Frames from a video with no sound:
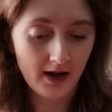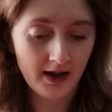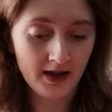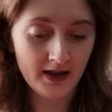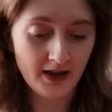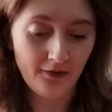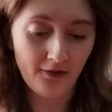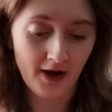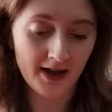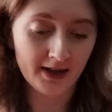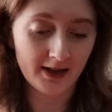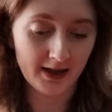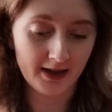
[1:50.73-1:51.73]
Edie
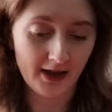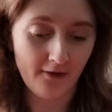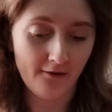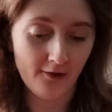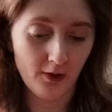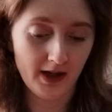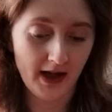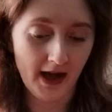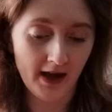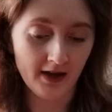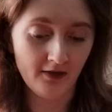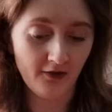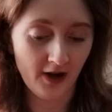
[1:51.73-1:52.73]
finds herself falling
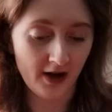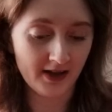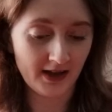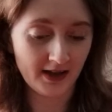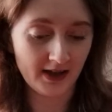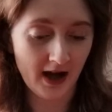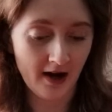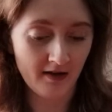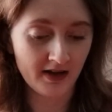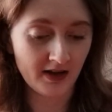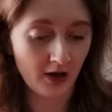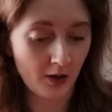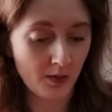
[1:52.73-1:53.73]
headfirst into
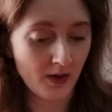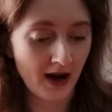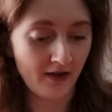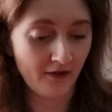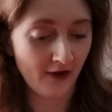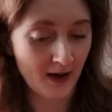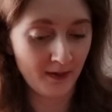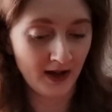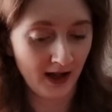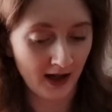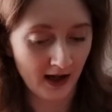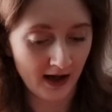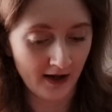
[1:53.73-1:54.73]
Eric's home and
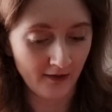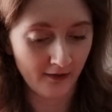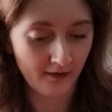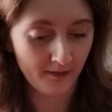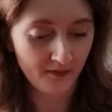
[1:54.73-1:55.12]
family life.